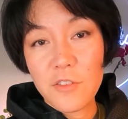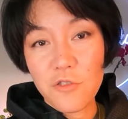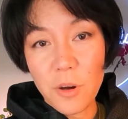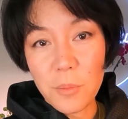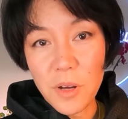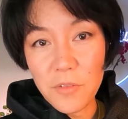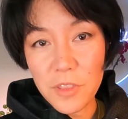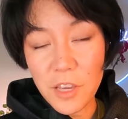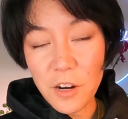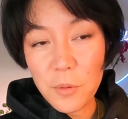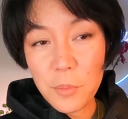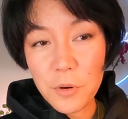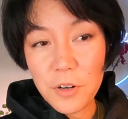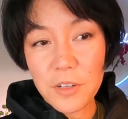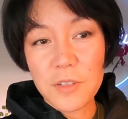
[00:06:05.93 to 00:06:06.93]
dropped me off at the
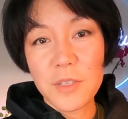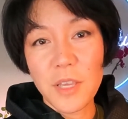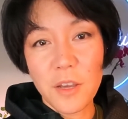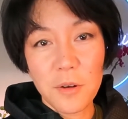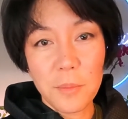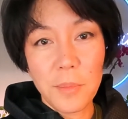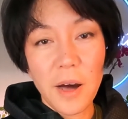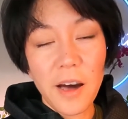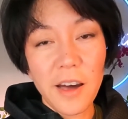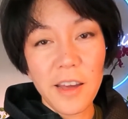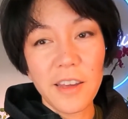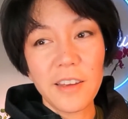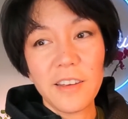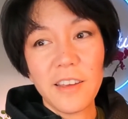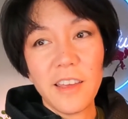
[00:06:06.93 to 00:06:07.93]
airport, said
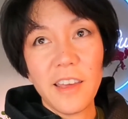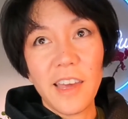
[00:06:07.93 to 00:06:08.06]
goodbye,